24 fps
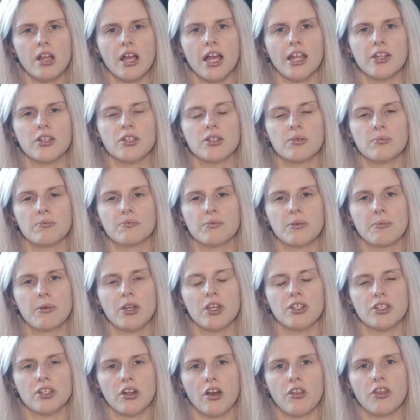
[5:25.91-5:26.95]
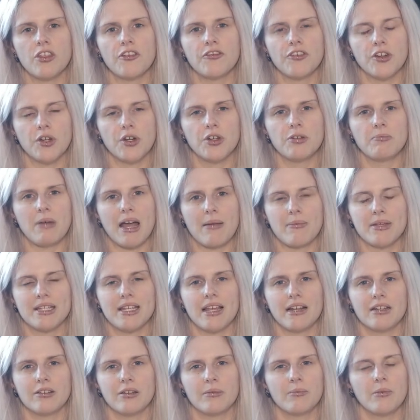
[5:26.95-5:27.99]
and so the person on the phone might be
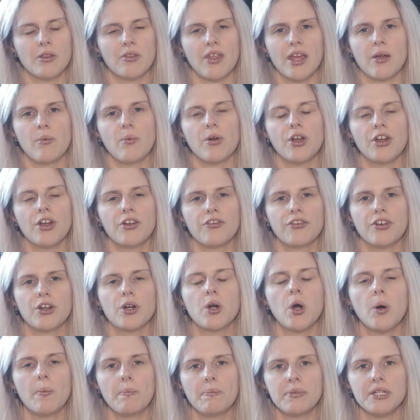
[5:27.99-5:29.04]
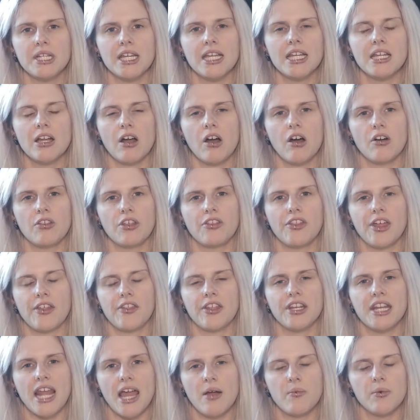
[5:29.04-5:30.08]
telling them that they work for a company or that they're the
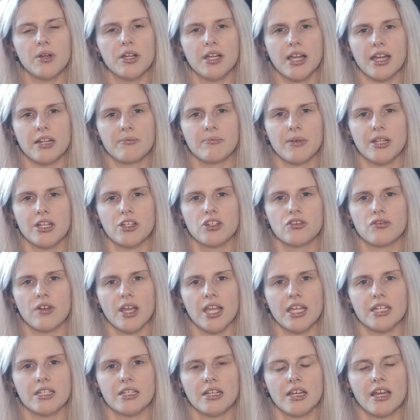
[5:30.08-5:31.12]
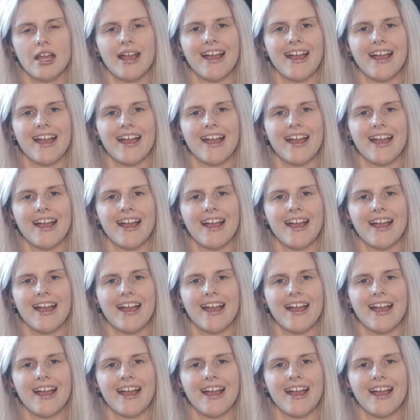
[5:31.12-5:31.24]
network administrator,